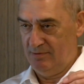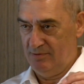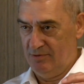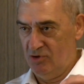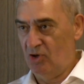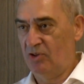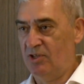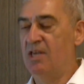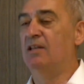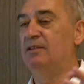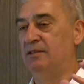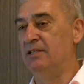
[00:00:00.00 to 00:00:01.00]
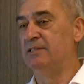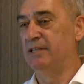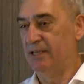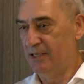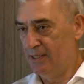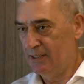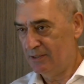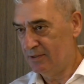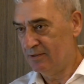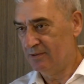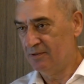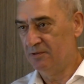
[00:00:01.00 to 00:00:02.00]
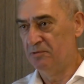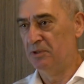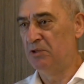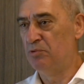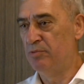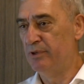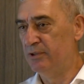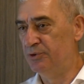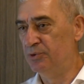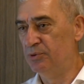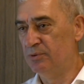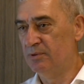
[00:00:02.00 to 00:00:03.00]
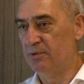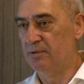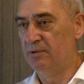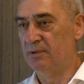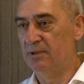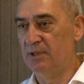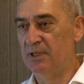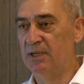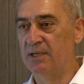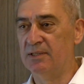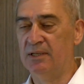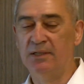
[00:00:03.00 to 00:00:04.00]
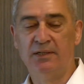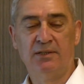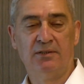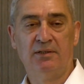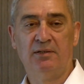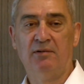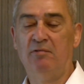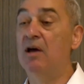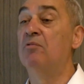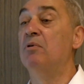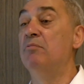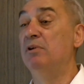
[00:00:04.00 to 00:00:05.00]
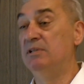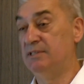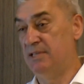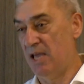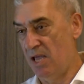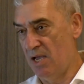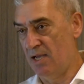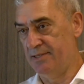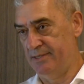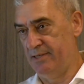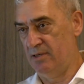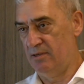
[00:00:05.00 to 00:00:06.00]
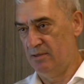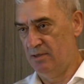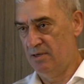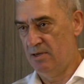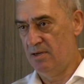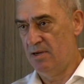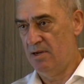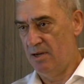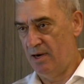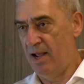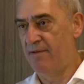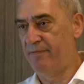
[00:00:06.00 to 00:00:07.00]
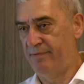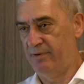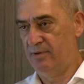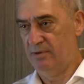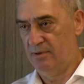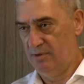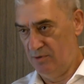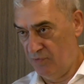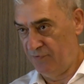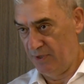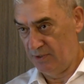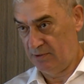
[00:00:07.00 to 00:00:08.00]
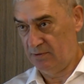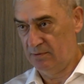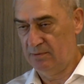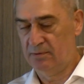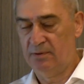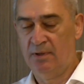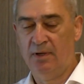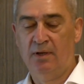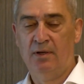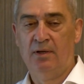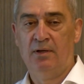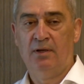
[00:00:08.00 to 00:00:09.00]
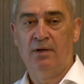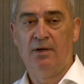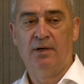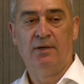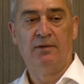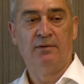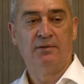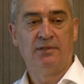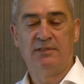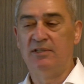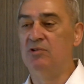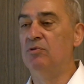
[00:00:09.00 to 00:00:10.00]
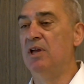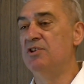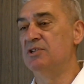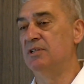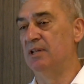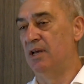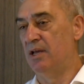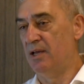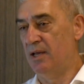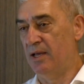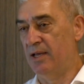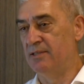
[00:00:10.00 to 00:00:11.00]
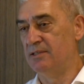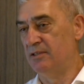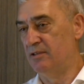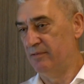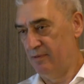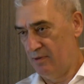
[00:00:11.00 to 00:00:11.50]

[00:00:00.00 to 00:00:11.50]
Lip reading: not yet decided what we will do regarding where we will stay as a REF office. The situation as it